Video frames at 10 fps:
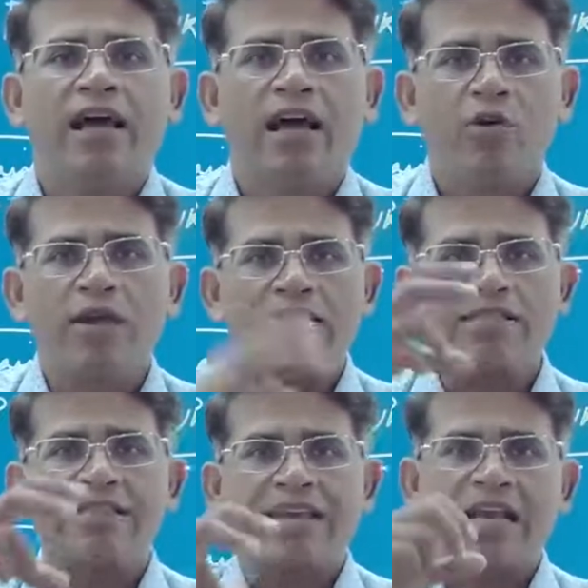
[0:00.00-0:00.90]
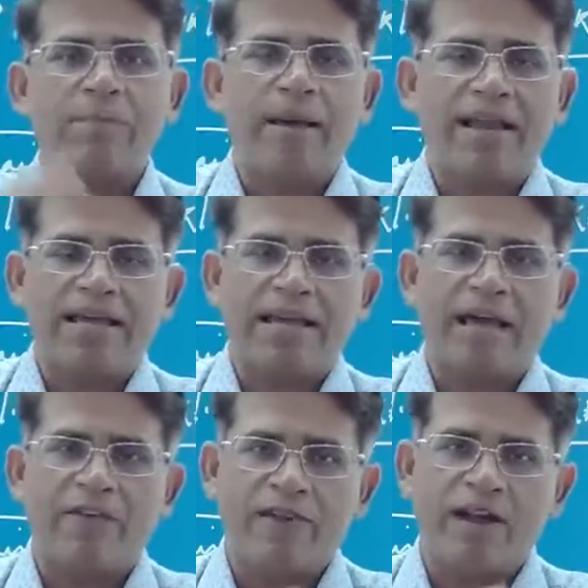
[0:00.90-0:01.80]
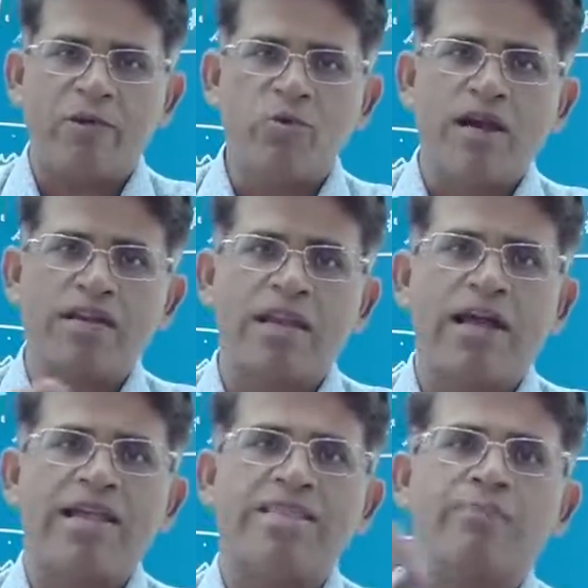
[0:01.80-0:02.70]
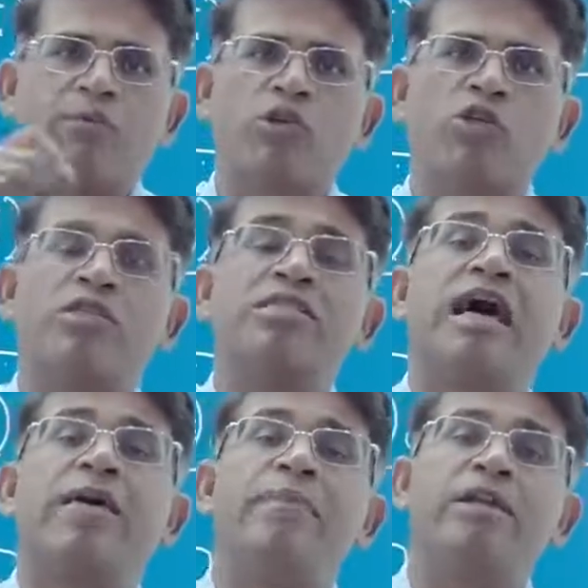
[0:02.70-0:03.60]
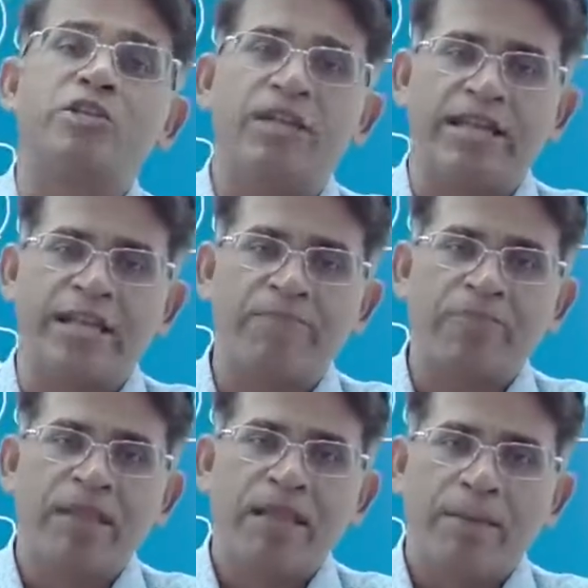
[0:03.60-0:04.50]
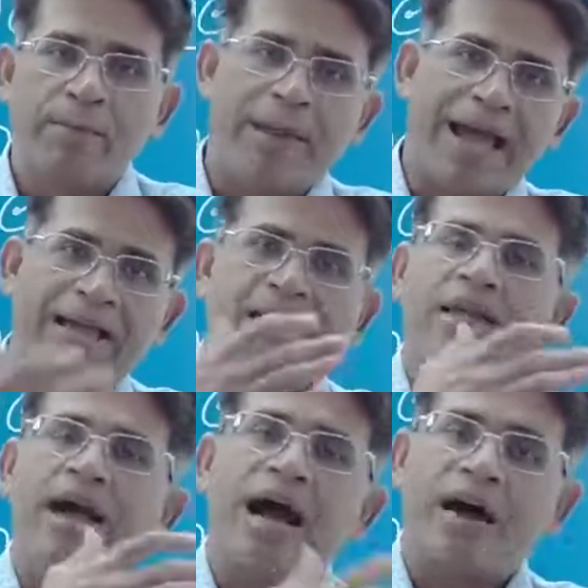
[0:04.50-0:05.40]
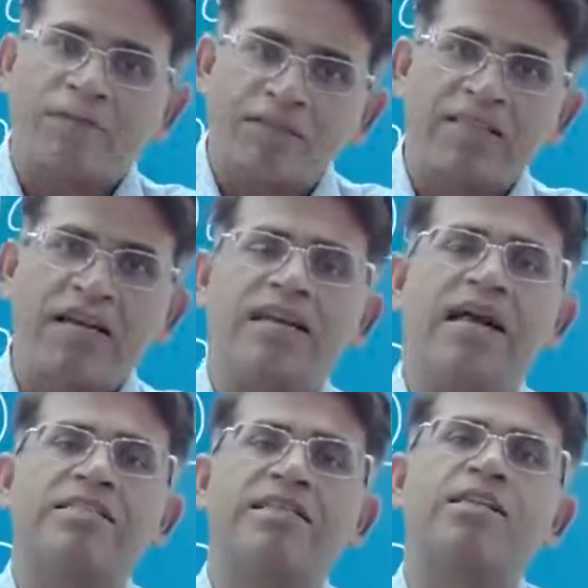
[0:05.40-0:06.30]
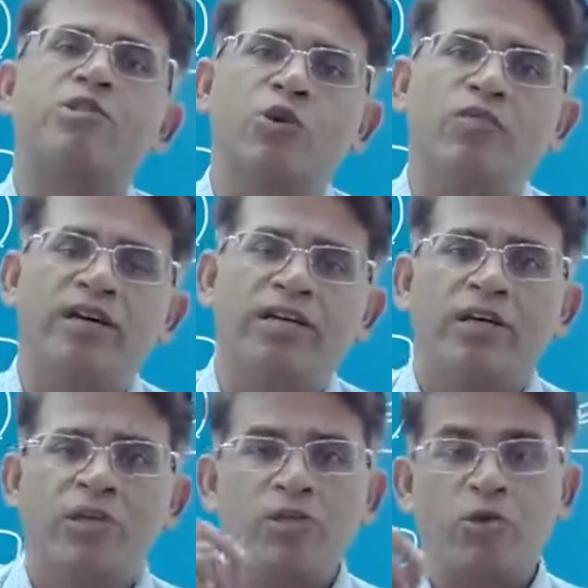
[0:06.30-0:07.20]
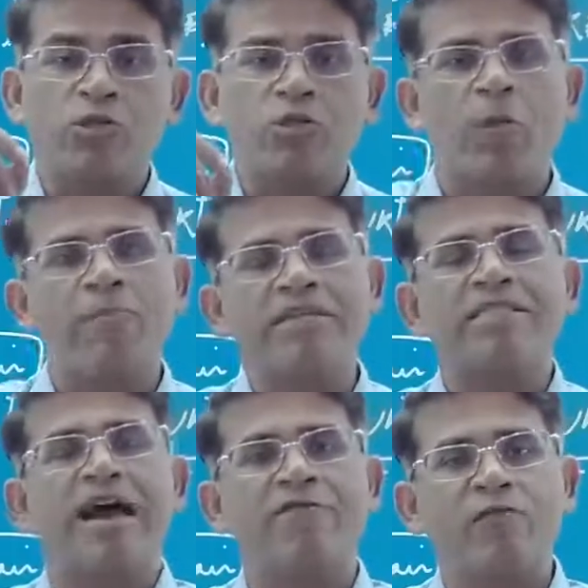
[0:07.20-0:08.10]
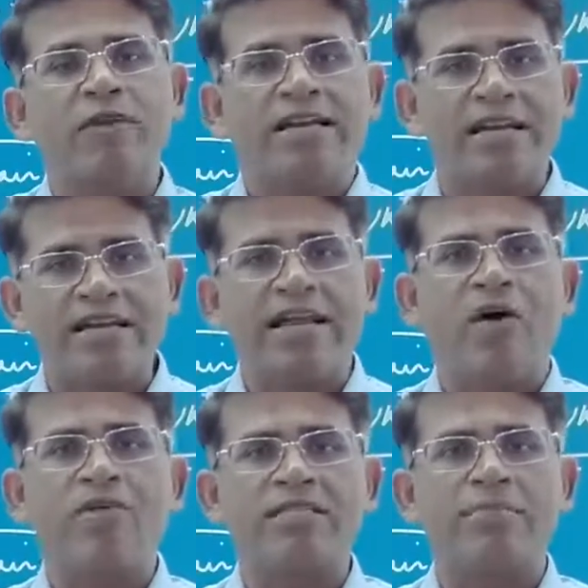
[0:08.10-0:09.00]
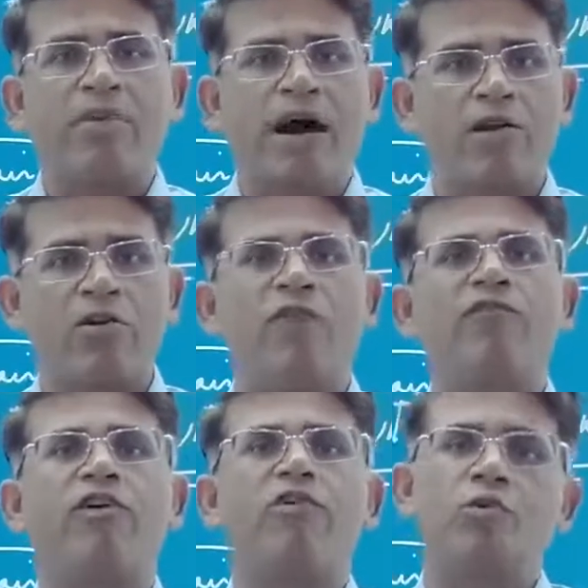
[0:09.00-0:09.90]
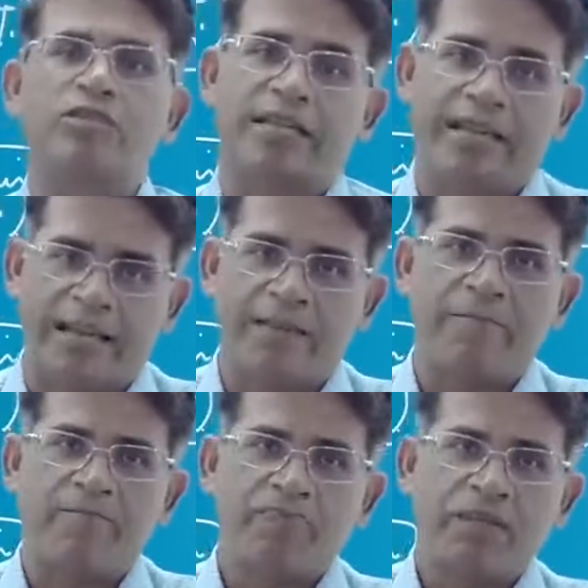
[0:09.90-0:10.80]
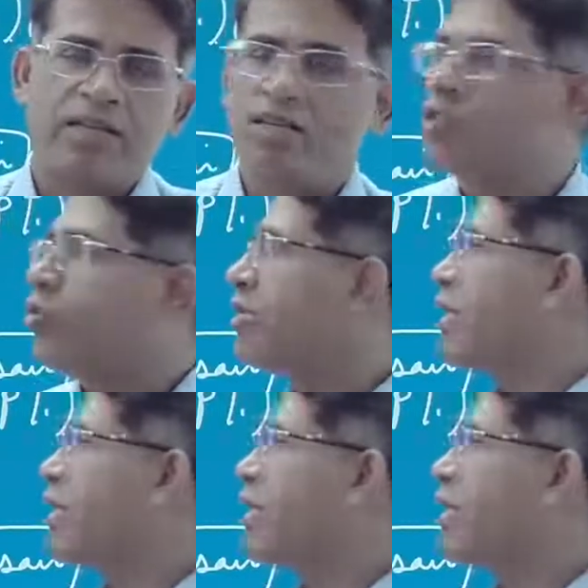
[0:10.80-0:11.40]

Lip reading: Look at the second paragraph and do underline the portions I am mentioning. Back after the class gets over, those topics have to be written down as a part of your notes again. So the